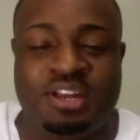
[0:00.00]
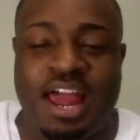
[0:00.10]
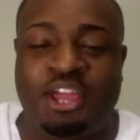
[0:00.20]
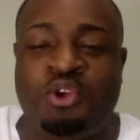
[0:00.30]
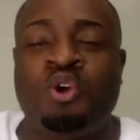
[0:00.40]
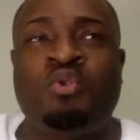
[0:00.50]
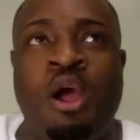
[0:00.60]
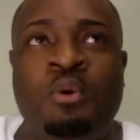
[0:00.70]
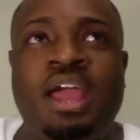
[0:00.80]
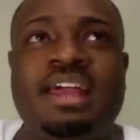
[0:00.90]
Like, you're a
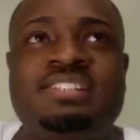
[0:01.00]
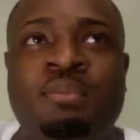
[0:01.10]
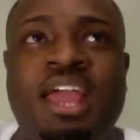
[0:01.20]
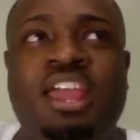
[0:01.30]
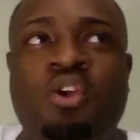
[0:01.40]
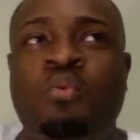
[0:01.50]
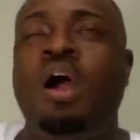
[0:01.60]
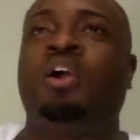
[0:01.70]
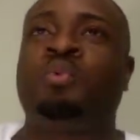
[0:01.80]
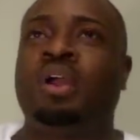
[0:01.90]
grown-ass man. You
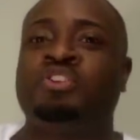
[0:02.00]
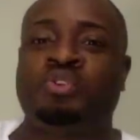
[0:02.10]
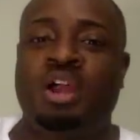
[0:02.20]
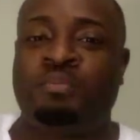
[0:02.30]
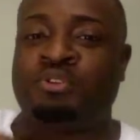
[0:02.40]
walk around trying